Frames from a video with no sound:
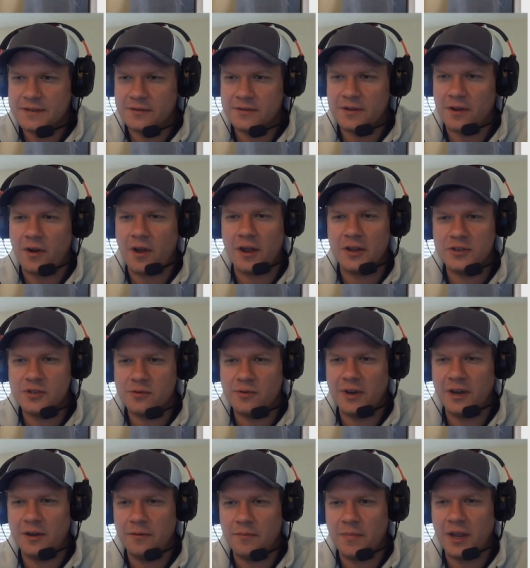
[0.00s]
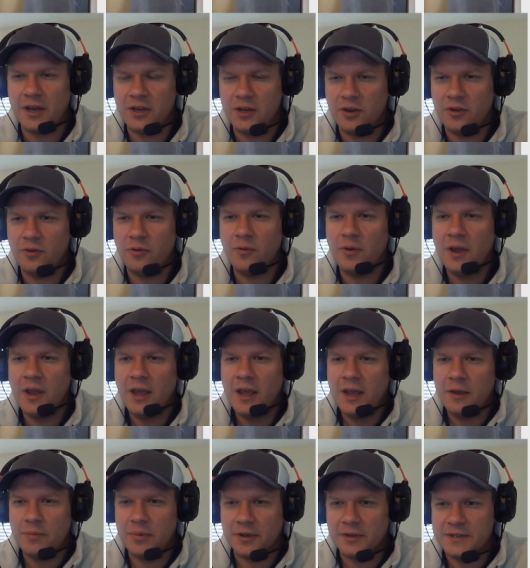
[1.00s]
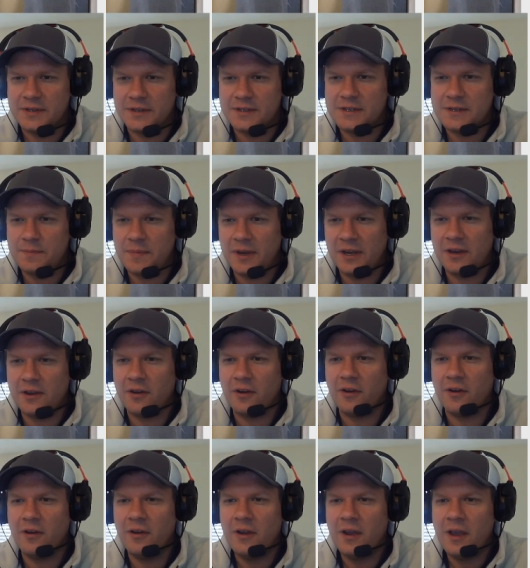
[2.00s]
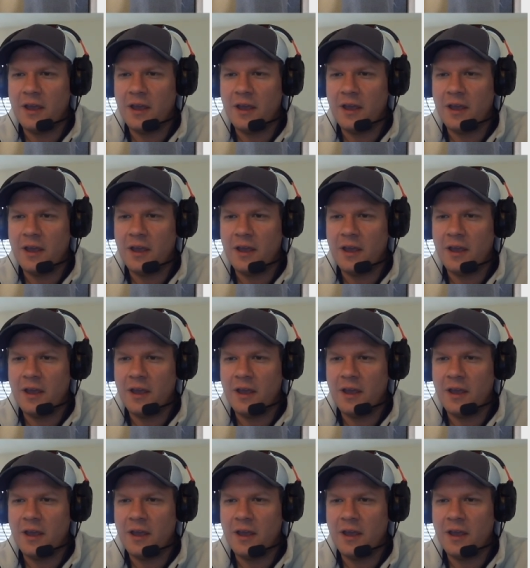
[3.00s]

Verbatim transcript: There's an on-screen menu, built-in speaker,